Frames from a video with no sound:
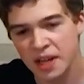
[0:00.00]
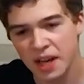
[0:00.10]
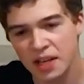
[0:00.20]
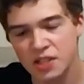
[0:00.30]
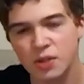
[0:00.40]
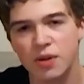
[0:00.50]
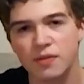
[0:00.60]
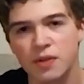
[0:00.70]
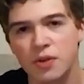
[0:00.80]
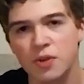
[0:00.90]
And so
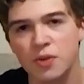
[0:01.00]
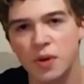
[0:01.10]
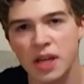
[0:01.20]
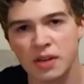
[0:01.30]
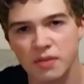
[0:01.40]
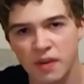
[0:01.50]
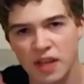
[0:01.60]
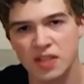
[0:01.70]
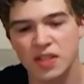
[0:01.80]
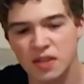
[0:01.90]
if you
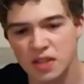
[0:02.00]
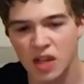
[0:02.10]
invest in this